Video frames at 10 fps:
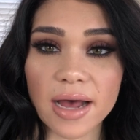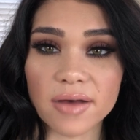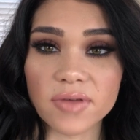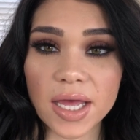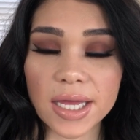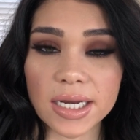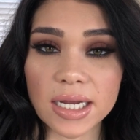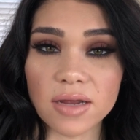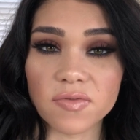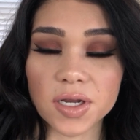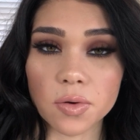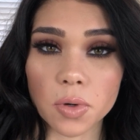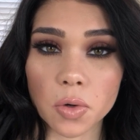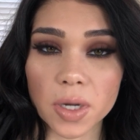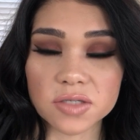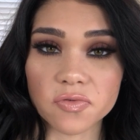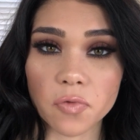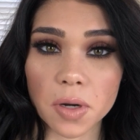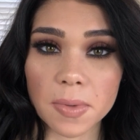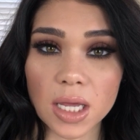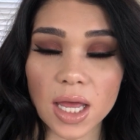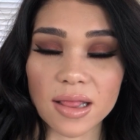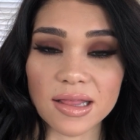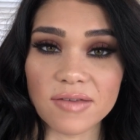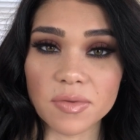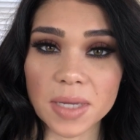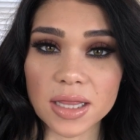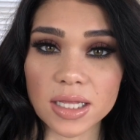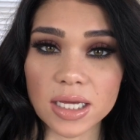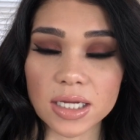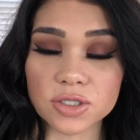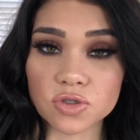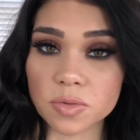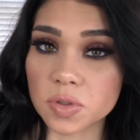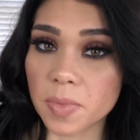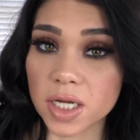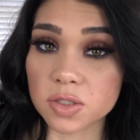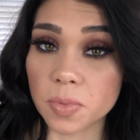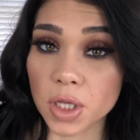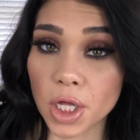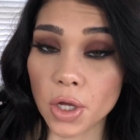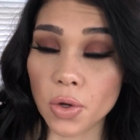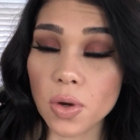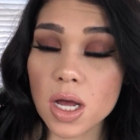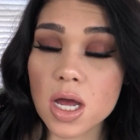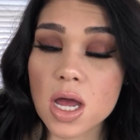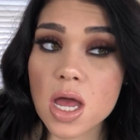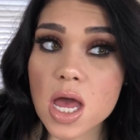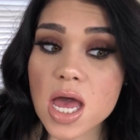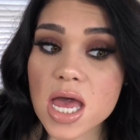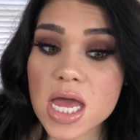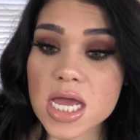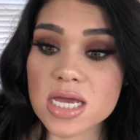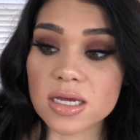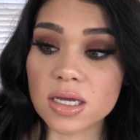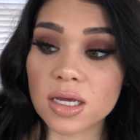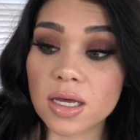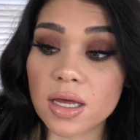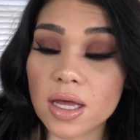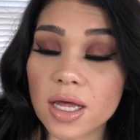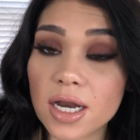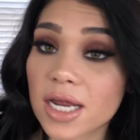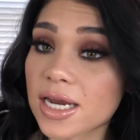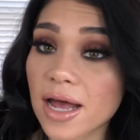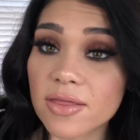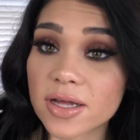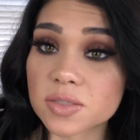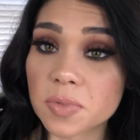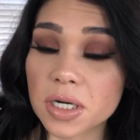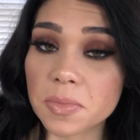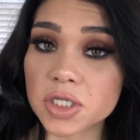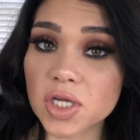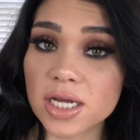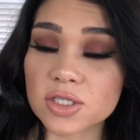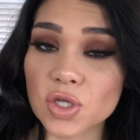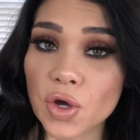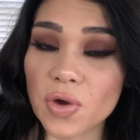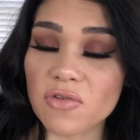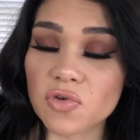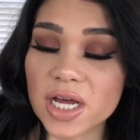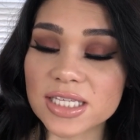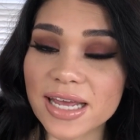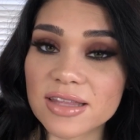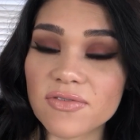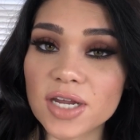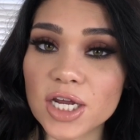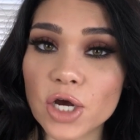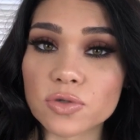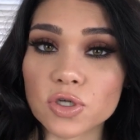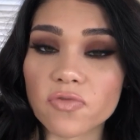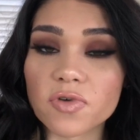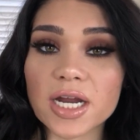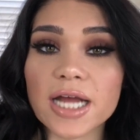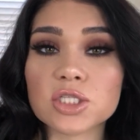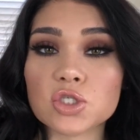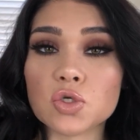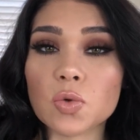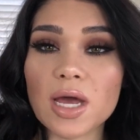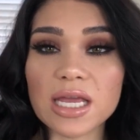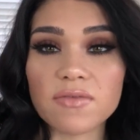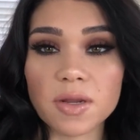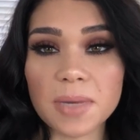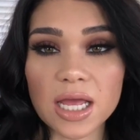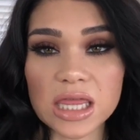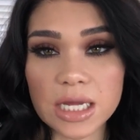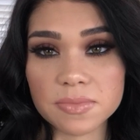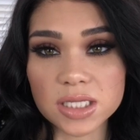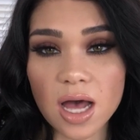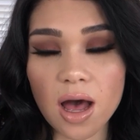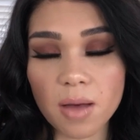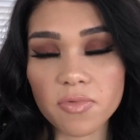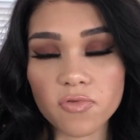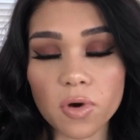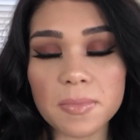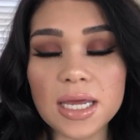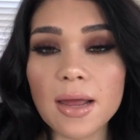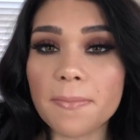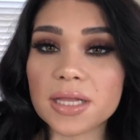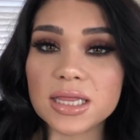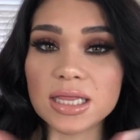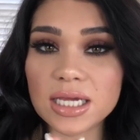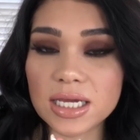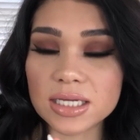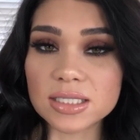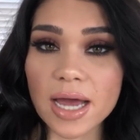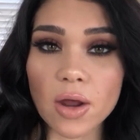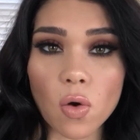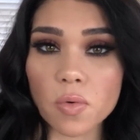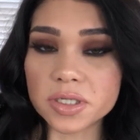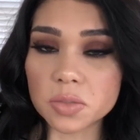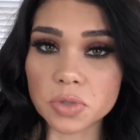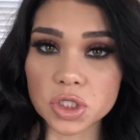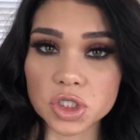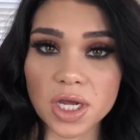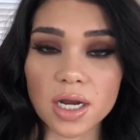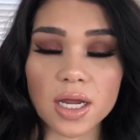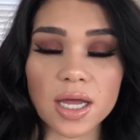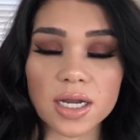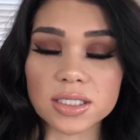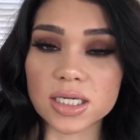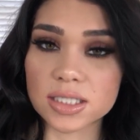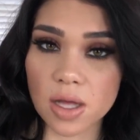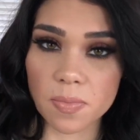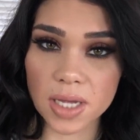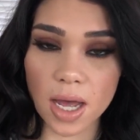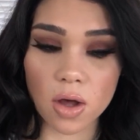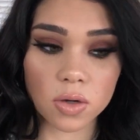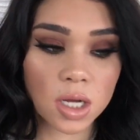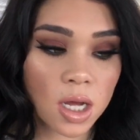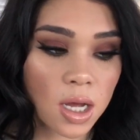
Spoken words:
have any video requests for me, leave them in the description box below. And yeah, that's pretty much it. So if you guys like the video, don't forget to give it a big thumbs up for me, please. I always appreciate it and it does help me out.